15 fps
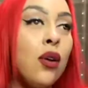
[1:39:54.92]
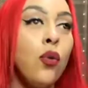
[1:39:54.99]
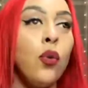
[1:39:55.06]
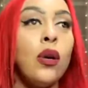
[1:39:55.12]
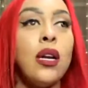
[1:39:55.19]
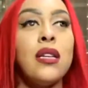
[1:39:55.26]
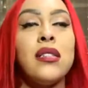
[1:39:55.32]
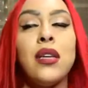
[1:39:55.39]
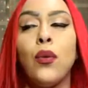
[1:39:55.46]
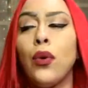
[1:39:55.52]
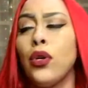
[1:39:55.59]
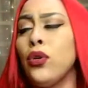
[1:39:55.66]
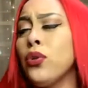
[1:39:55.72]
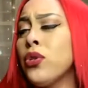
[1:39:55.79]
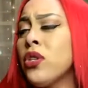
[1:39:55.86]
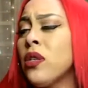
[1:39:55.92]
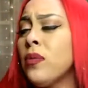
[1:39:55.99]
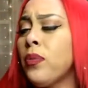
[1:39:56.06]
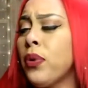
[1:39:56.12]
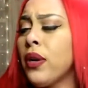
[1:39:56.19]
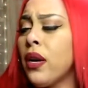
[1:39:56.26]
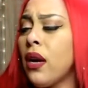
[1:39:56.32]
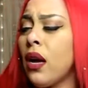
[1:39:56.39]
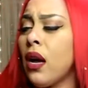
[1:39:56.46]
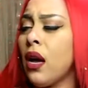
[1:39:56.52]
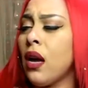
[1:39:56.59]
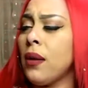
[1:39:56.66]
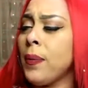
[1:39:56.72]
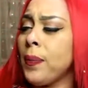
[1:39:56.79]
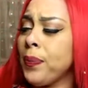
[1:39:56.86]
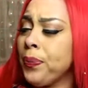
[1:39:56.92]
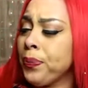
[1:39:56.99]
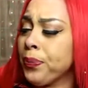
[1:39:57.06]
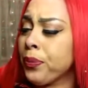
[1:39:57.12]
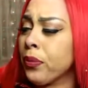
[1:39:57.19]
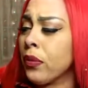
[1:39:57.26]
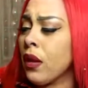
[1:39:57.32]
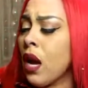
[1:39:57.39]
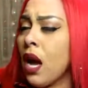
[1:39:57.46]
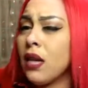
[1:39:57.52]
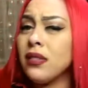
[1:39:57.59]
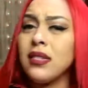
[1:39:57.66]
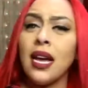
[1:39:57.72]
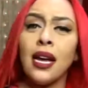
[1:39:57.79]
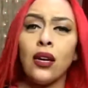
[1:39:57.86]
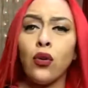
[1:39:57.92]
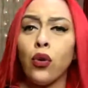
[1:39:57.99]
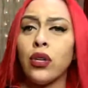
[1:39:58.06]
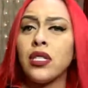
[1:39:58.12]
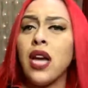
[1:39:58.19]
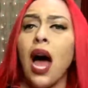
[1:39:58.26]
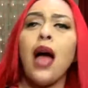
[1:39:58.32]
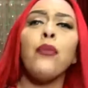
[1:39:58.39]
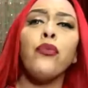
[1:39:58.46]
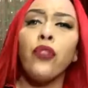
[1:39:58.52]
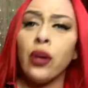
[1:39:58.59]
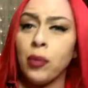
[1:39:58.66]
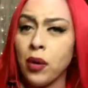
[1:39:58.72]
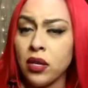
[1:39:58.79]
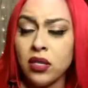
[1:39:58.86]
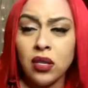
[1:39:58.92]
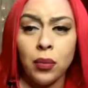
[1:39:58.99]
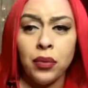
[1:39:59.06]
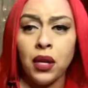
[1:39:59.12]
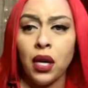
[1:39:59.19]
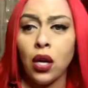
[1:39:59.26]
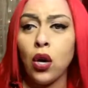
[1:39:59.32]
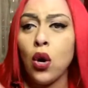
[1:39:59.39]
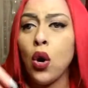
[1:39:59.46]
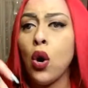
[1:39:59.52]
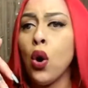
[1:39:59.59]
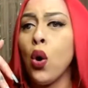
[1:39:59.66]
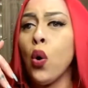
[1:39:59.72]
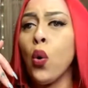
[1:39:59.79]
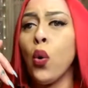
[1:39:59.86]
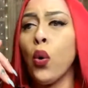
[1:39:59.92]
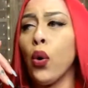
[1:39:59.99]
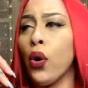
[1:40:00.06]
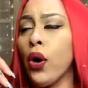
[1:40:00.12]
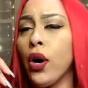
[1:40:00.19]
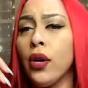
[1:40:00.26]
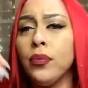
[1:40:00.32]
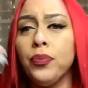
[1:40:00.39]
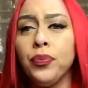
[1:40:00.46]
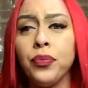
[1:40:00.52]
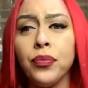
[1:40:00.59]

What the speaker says: when they say, well, you shouldn't put a date or time frame on something, or